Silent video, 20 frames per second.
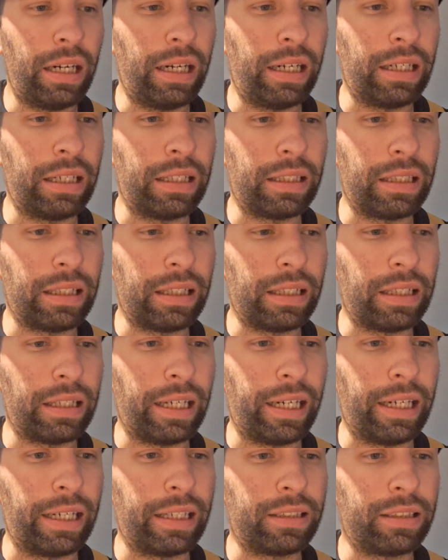
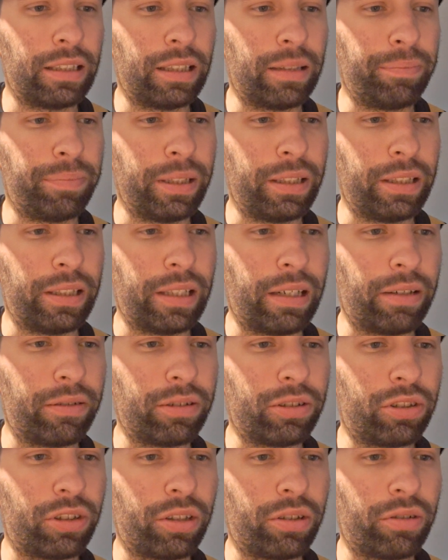Atlanta beating
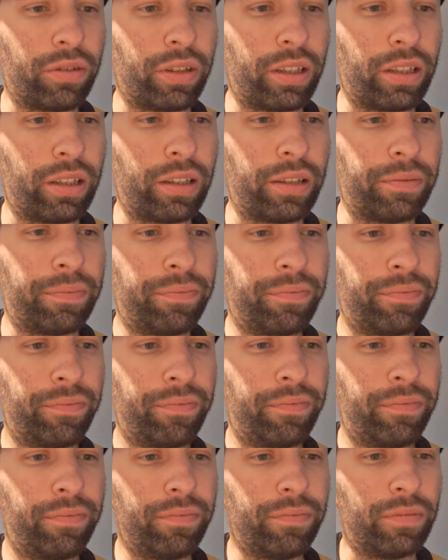Arizona,
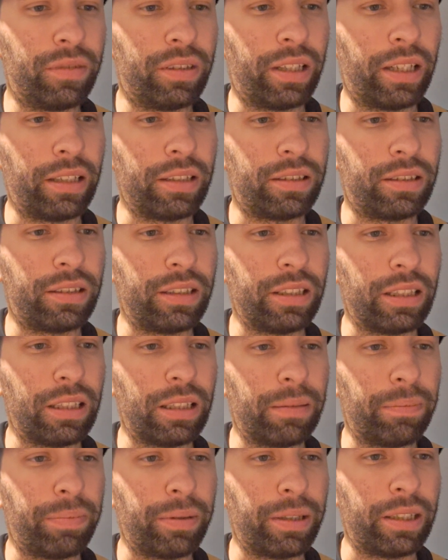
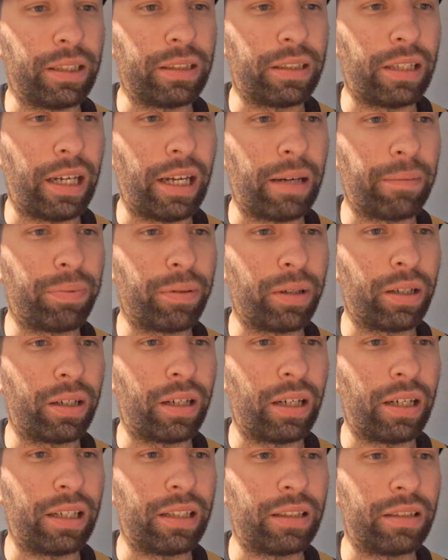Tennessee beating
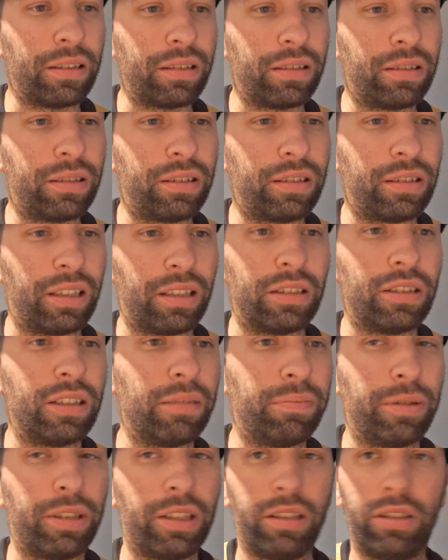Tampa, and
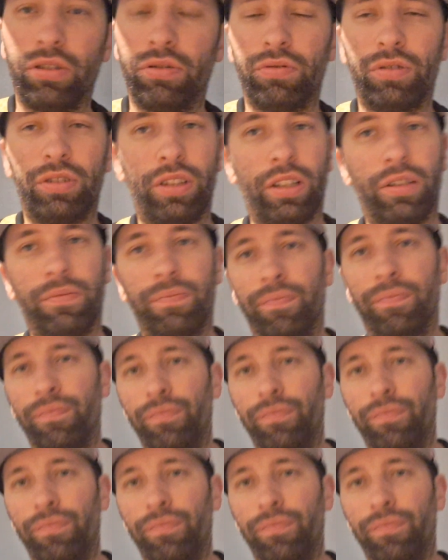Cincy beating Houston.